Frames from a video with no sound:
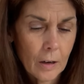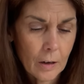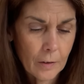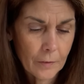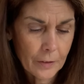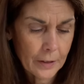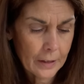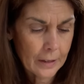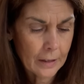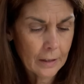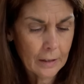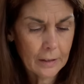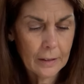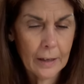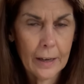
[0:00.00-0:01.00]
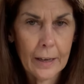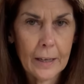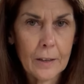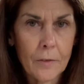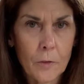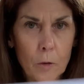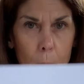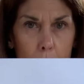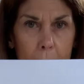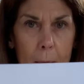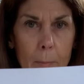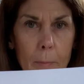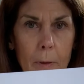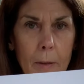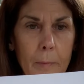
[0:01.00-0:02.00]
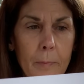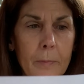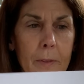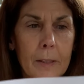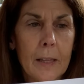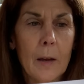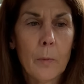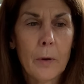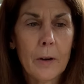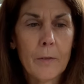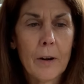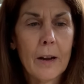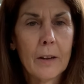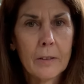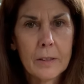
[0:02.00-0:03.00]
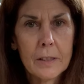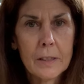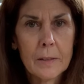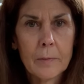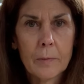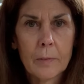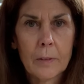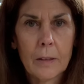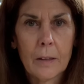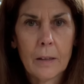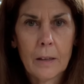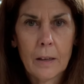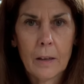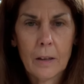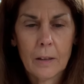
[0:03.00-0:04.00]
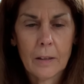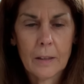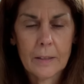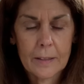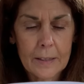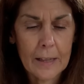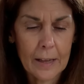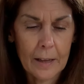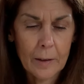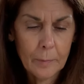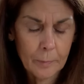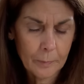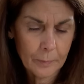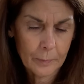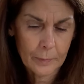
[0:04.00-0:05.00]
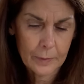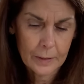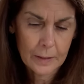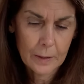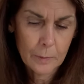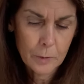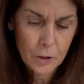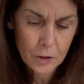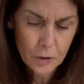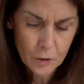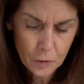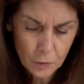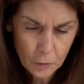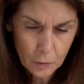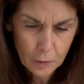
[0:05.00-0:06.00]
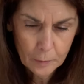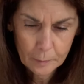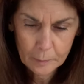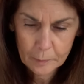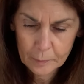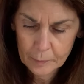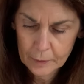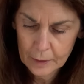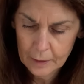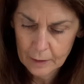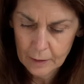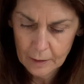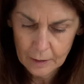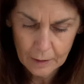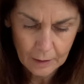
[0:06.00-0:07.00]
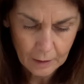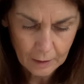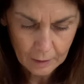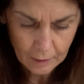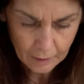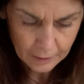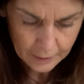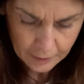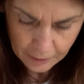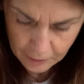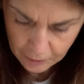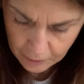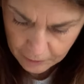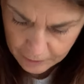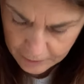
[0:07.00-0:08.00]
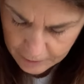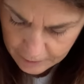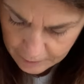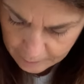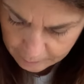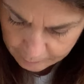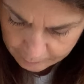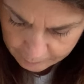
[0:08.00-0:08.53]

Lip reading: of the A4 paper. So that way round, it's there. So now we just draw a line across.